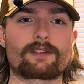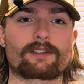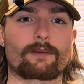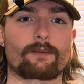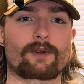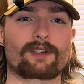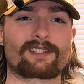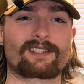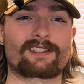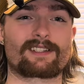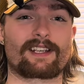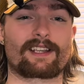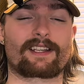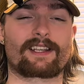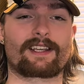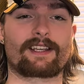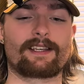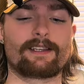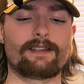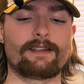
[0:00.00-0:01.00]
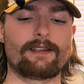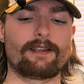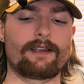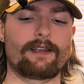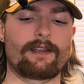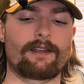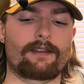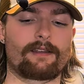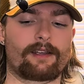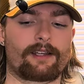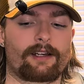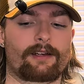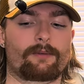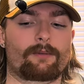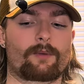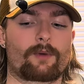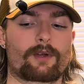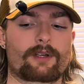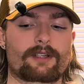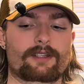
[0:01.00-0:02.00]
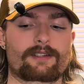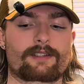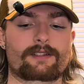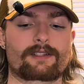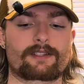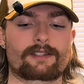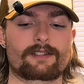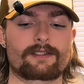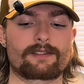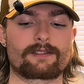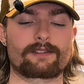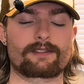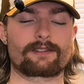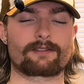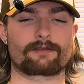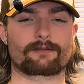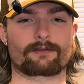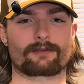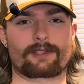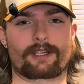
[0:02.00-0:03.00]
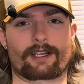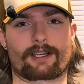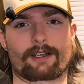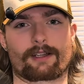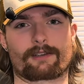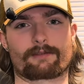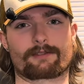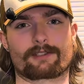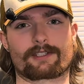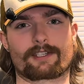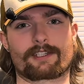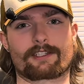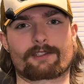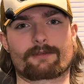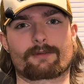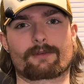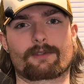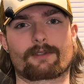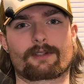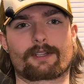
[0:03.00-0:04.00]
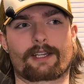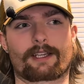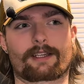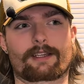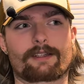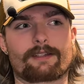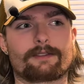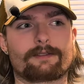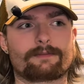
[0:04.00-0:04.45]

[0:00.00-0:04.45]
It was sticky, and it was like a residual, like